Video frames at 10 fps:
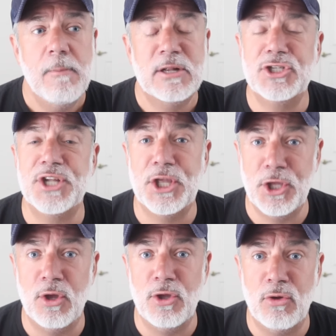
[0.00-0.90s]
But she's like,
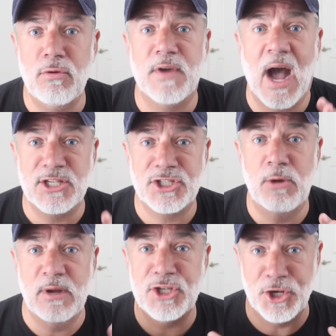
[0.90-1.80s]
you've got
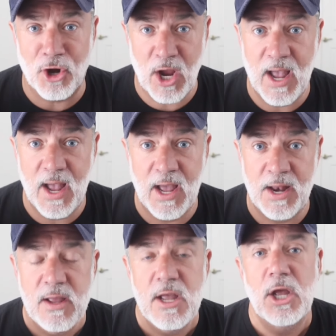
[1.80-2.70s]
so much in your
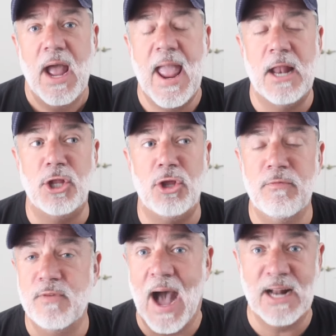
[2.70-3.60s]
head, and
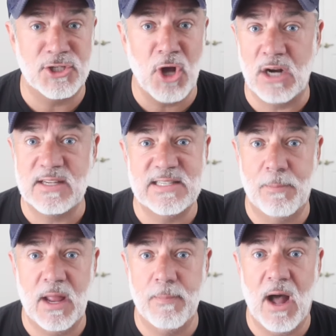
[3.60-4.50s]
you've got to talk to
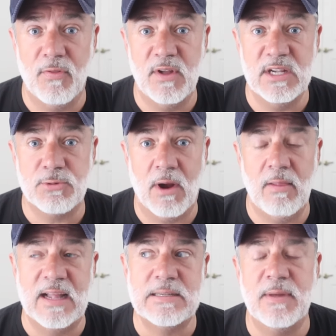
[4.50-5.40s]
somebody about this, right?
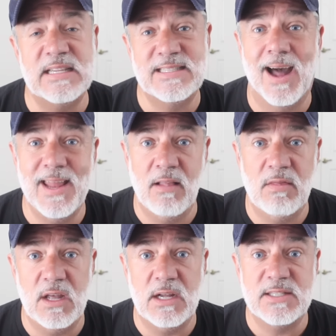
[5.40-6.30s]
Like, somebody that's not
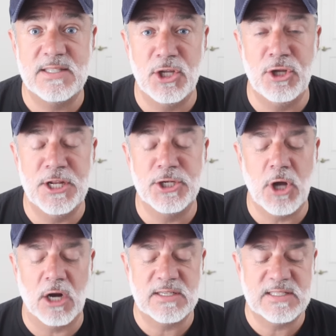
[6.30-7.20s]
in this, you need to
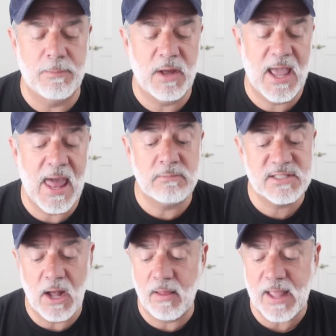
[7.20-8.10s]
talk to somebody. And I'm
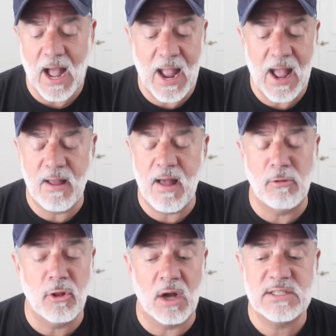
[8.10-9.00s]
so, like, I, I,
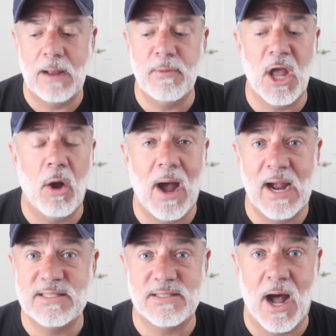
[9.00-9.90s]
a long time ago,
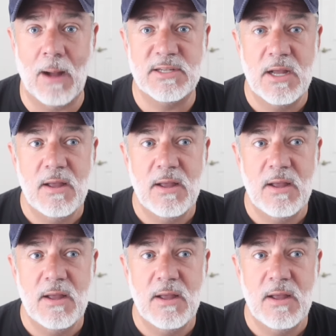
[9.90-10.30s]
I stopped.